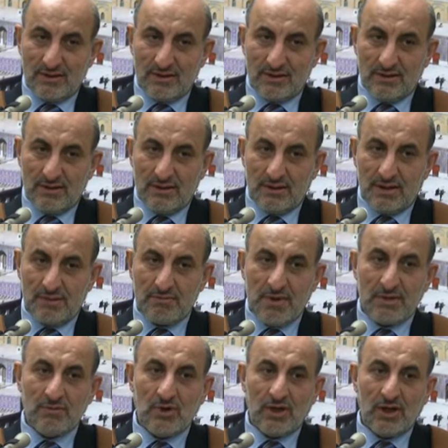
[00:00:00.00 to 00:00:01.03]
the
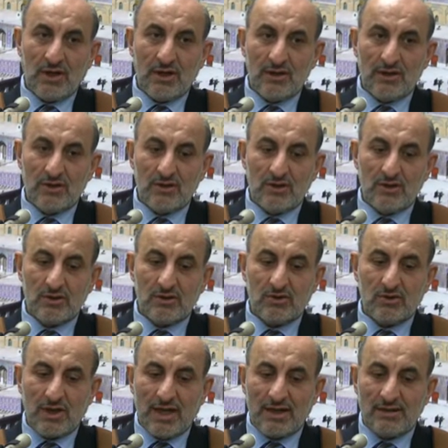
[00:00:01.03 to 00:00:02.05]
memory
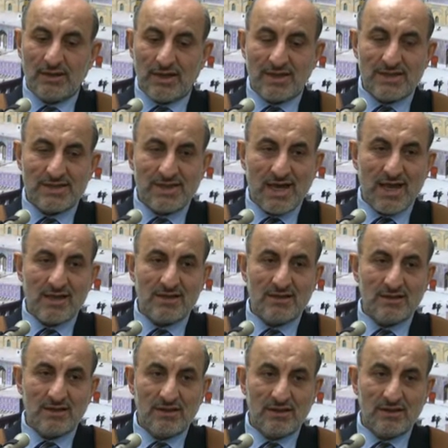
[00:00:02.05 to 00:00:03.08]
to understand
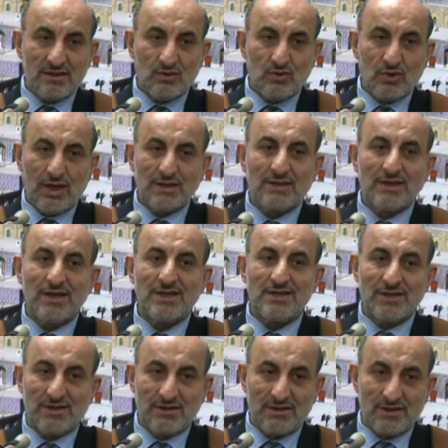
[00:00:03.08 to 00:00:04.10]
what is
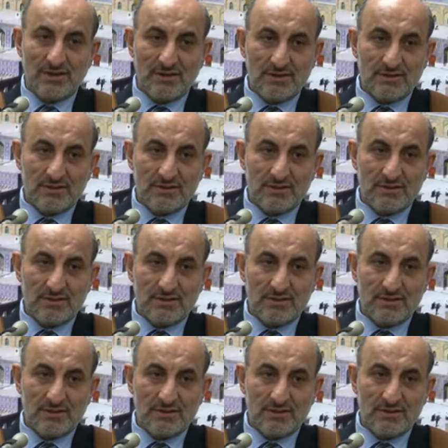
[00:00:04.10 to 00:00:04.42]
written,